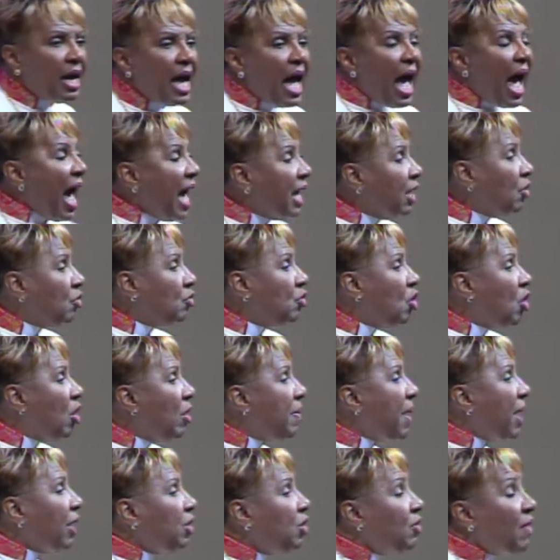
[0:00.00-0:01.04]
I don't know
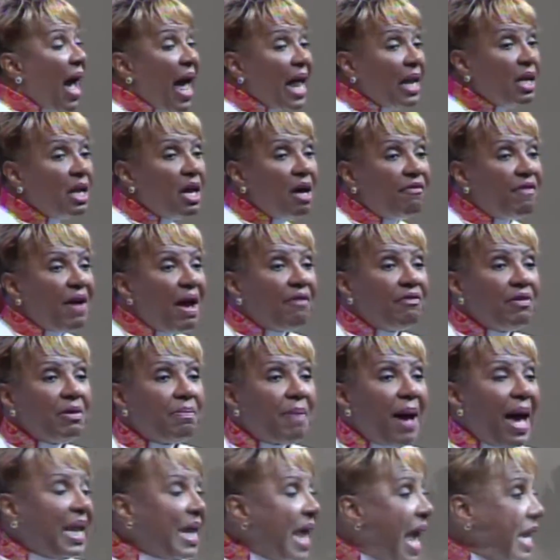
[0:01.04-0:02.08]
about you. I love
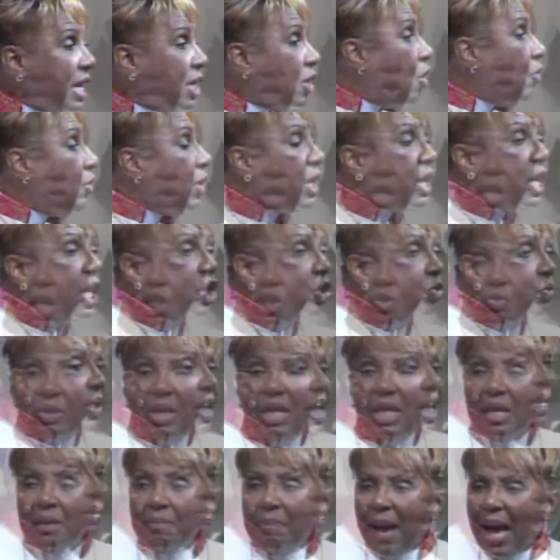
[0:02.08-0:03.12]
everybody. I can go to lunch with
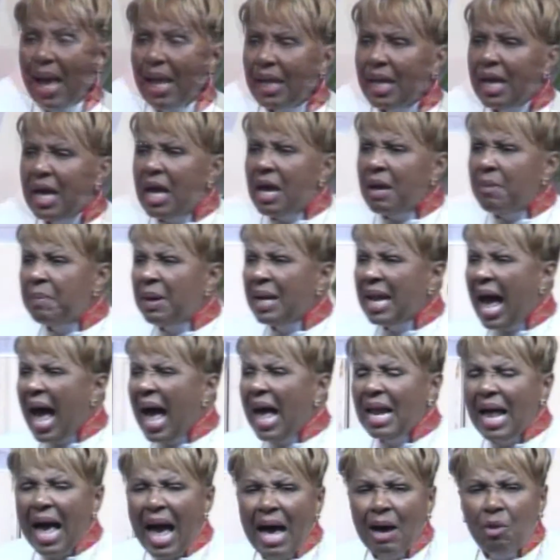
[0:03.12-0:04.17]
anybody. But
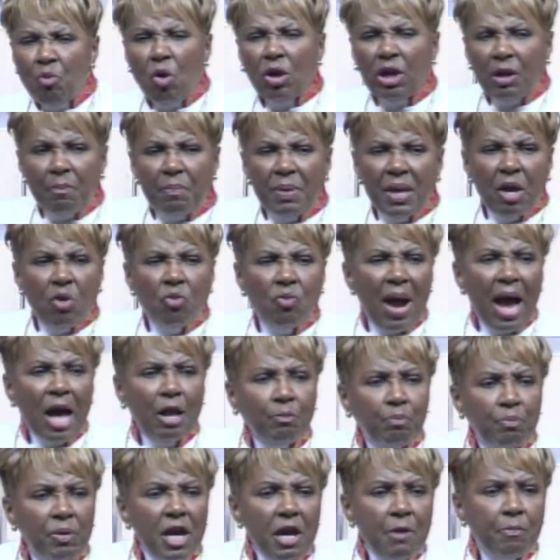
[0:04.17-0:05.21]
I want to be
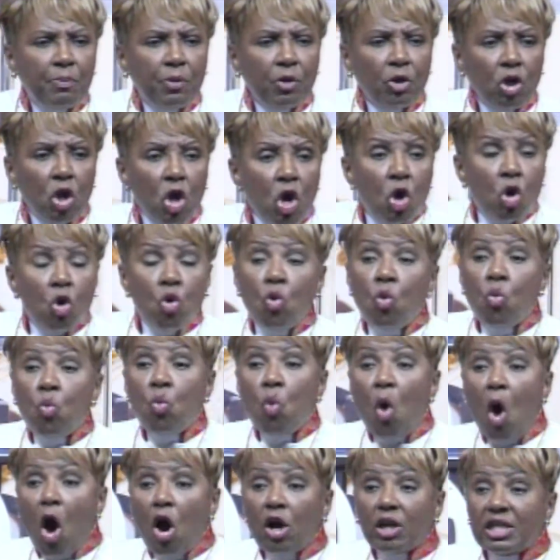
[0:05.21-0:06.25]
around people who
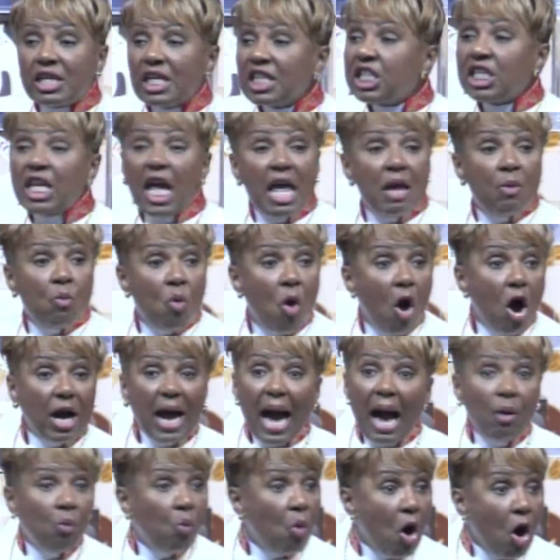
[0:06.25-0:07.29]
walk the same walk
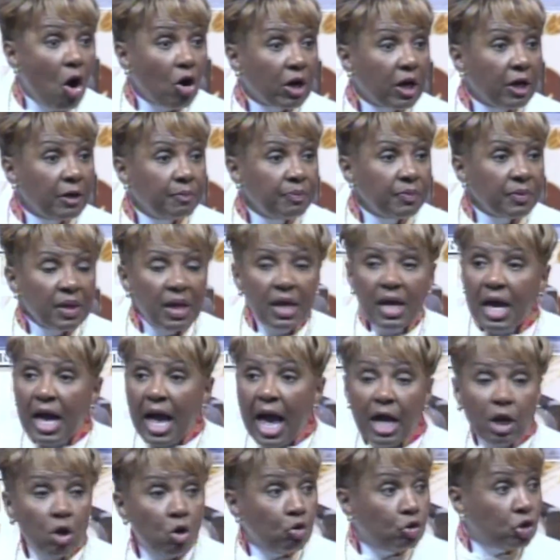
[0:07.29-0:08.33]
I walk
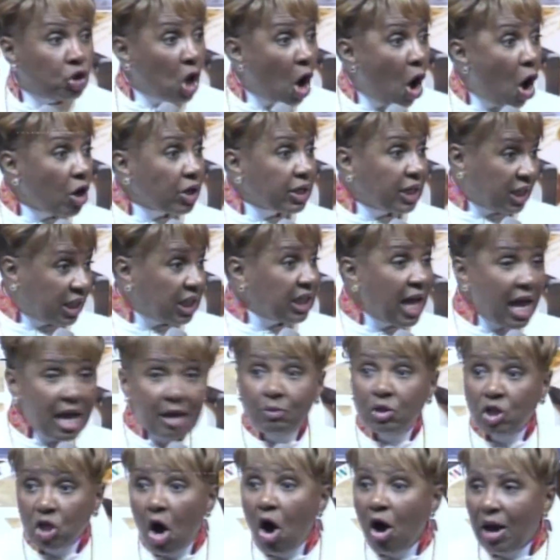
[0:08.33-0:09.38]
and who talk the same
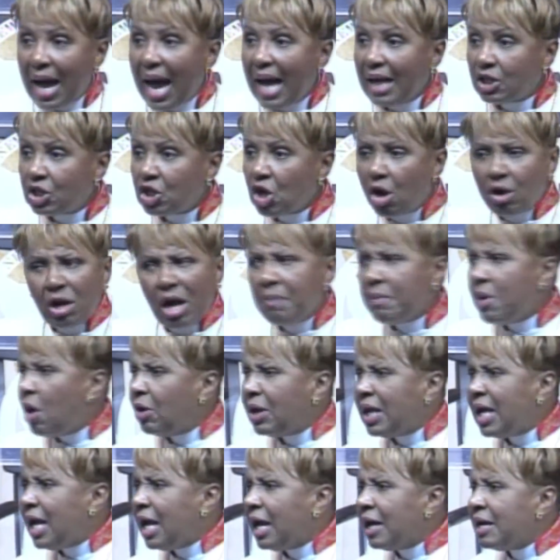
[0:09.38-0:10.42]
talk I talk. Come
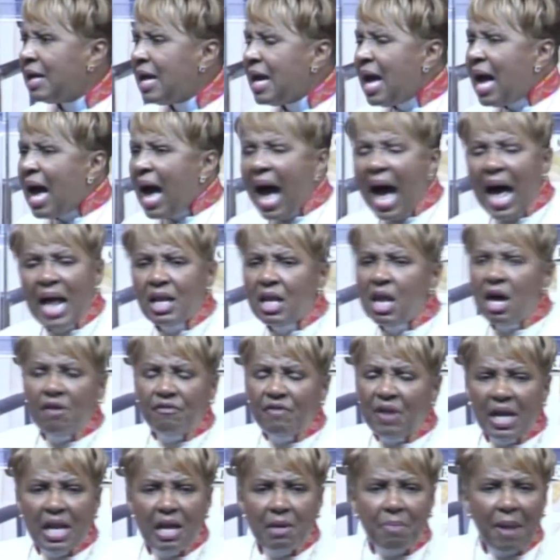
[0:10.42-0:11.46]
on here. I love
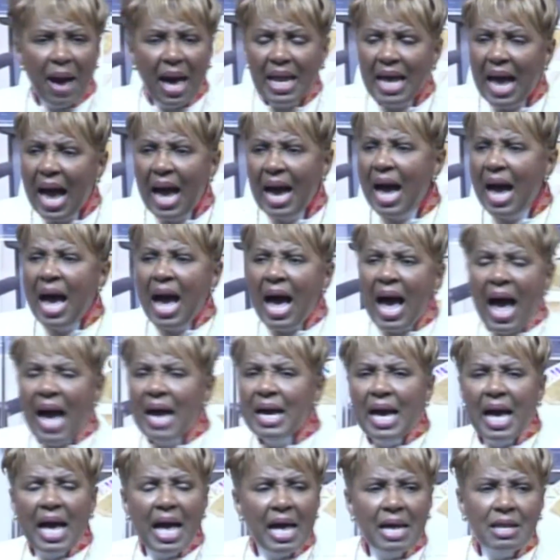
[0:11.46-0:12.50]
anybody.
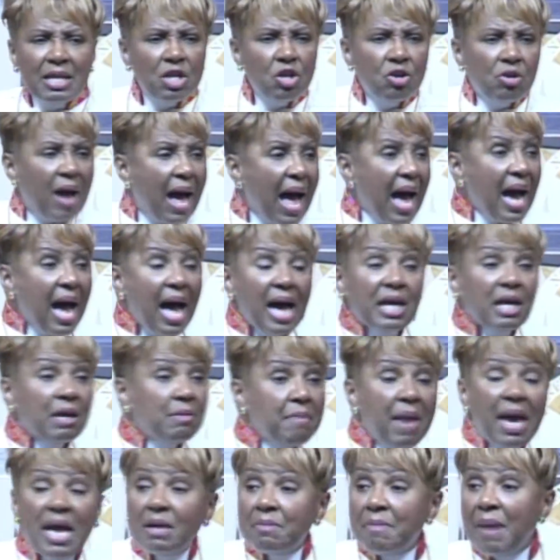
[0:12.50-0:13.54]
I can
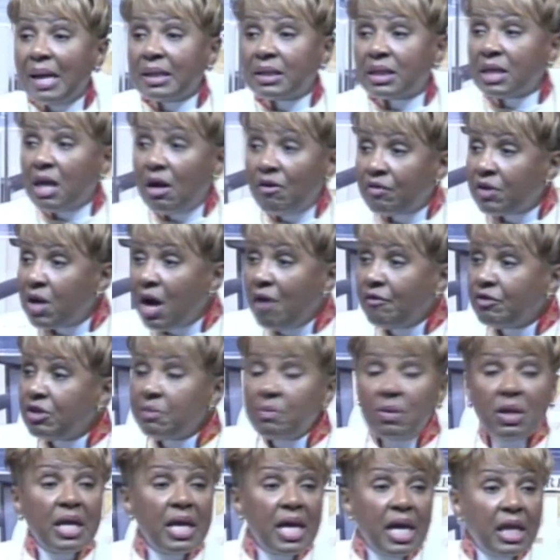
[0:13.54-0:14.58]
make myself
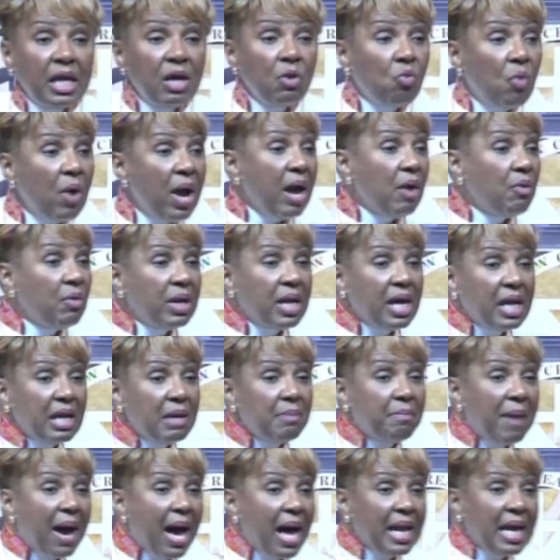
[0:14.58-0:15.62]
comfortable anywhere with
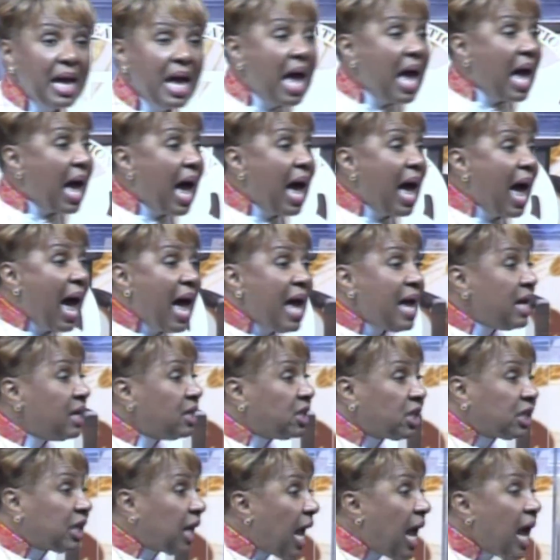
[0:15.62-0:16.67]
anybody. I ain't
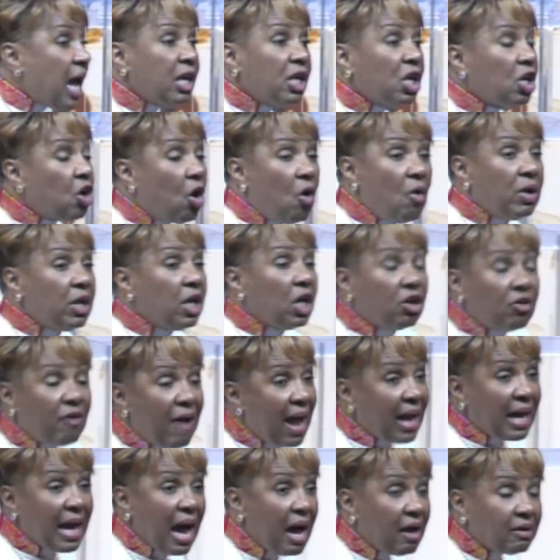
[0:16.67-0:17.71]
scared to go in the
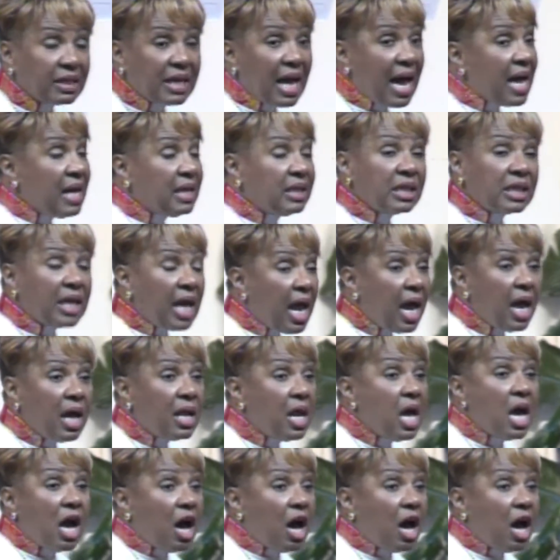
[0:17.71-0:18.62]
crack house. I ain't scared.